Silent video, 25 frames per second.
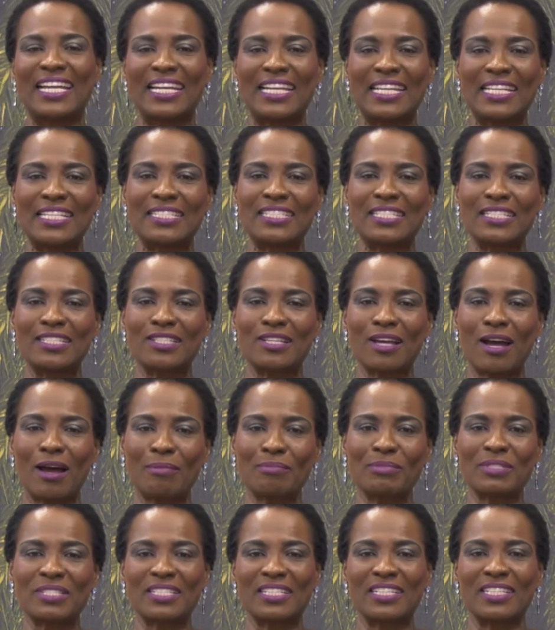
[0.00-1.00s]
Lindsay
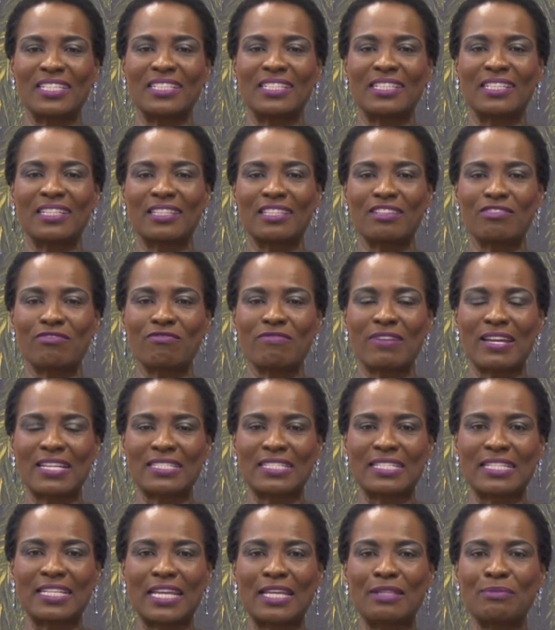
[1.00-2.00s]
Thompson, the
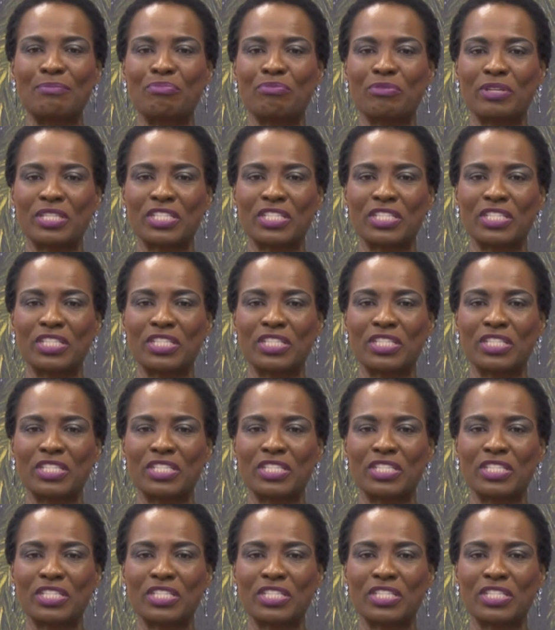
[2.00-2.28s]
resident